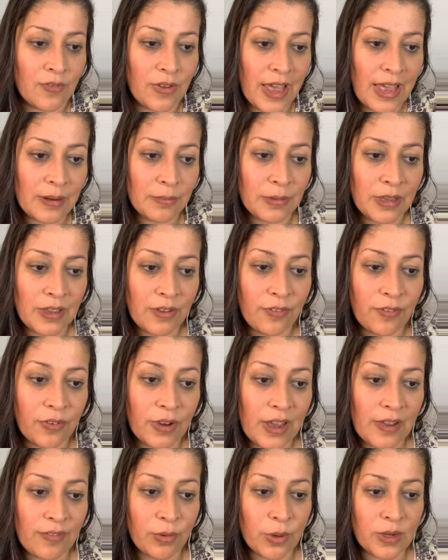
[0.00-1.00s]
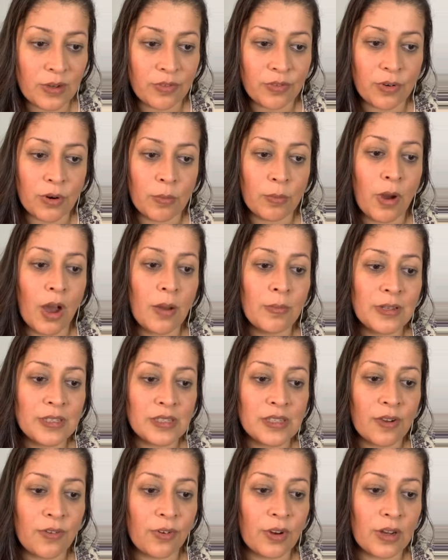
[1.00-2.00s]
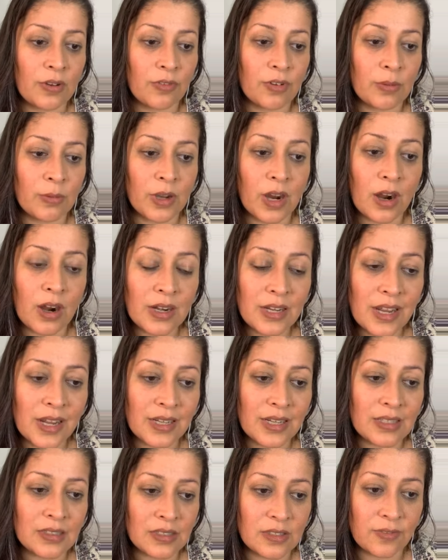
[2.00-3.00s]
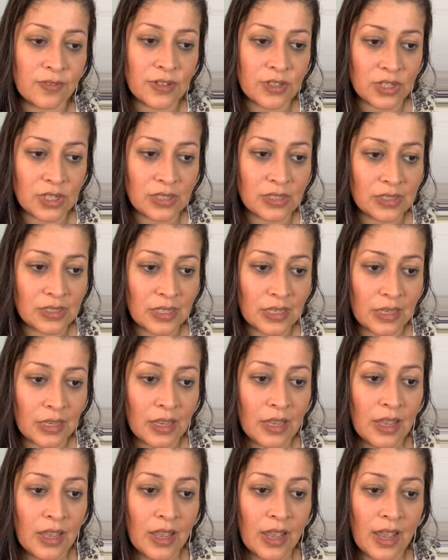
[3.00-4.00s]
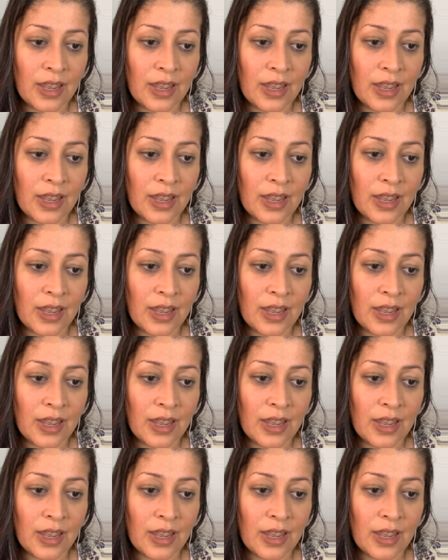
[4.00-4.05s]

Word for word: Van B514 Mom is suffering from cardiac insufficiency